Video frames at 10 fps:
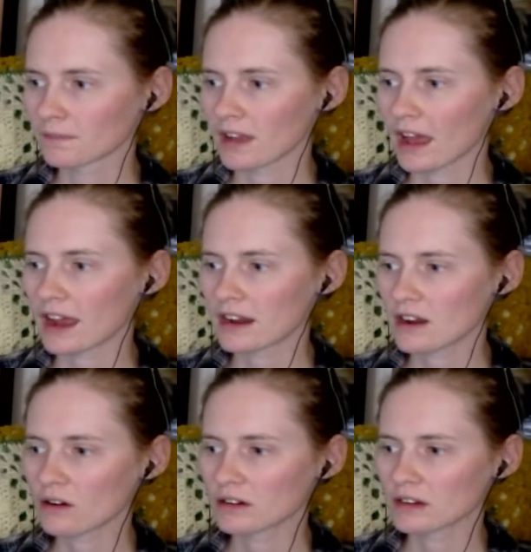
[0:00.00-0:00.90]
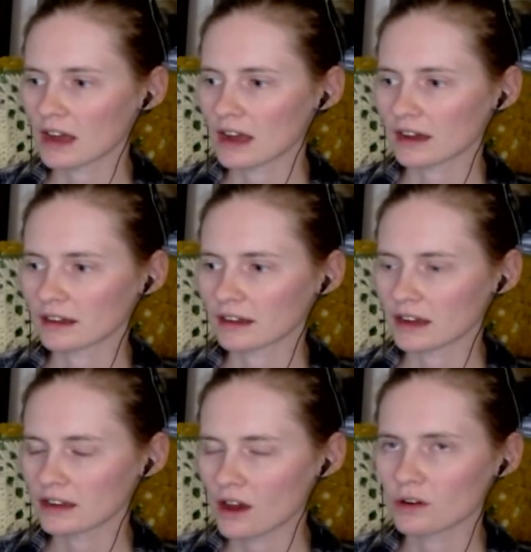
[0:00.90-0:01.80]
And I know, and uh, I
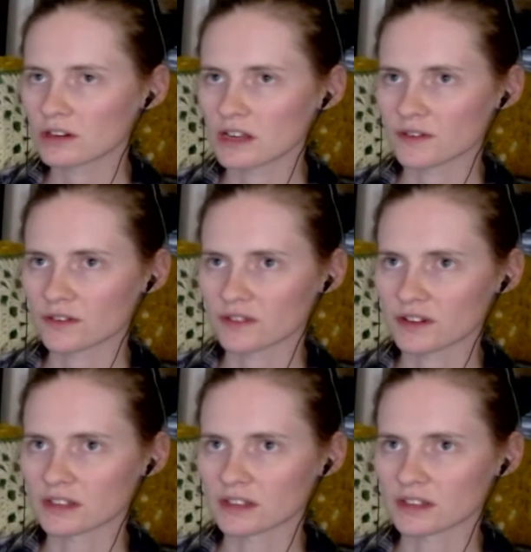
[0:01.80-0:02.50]
know Endeavor feels